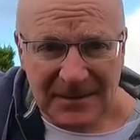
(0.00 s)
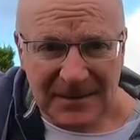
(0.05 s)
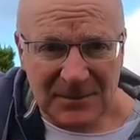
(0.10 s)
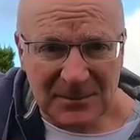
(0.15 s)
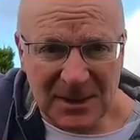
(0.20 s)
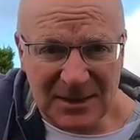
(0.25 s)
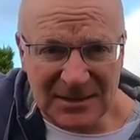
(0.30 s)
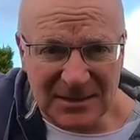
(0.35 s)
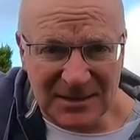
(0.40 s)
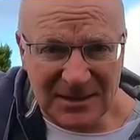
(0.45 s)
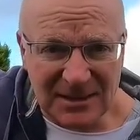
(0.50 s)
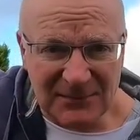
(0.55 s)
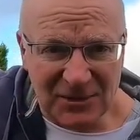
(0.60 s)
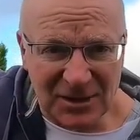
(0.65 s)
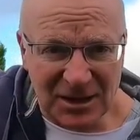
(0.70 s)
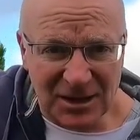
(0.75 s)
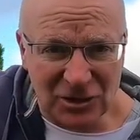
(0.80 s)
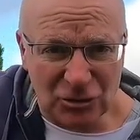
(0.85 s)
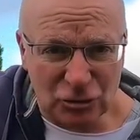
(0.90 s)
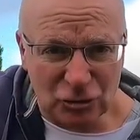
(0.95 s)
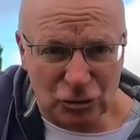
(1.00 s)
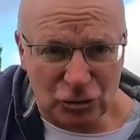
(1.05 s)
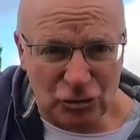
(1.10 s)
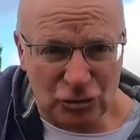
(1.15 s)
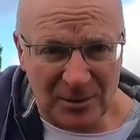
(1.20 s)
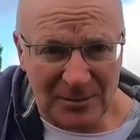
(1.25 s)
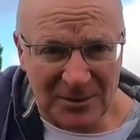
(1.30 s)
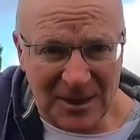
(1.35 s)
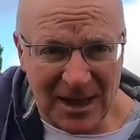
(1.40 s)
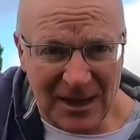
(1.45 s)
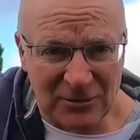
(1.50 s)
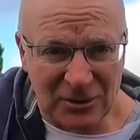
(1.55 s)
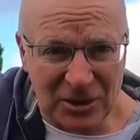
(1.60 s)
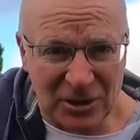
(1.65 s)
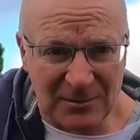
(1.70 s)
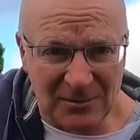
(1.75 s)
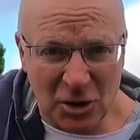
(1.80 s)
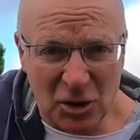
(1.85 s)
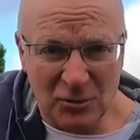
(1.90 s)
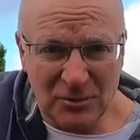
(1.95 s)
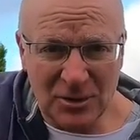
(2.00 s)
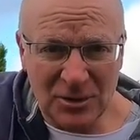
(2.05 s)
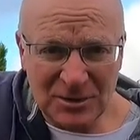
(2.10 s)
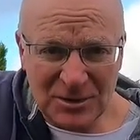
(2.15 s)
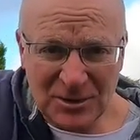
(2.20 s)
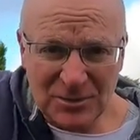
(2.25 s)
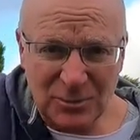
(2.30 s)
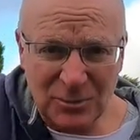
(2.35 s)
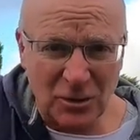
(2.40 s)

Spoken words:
The Mazda's having a little drip down at the moment.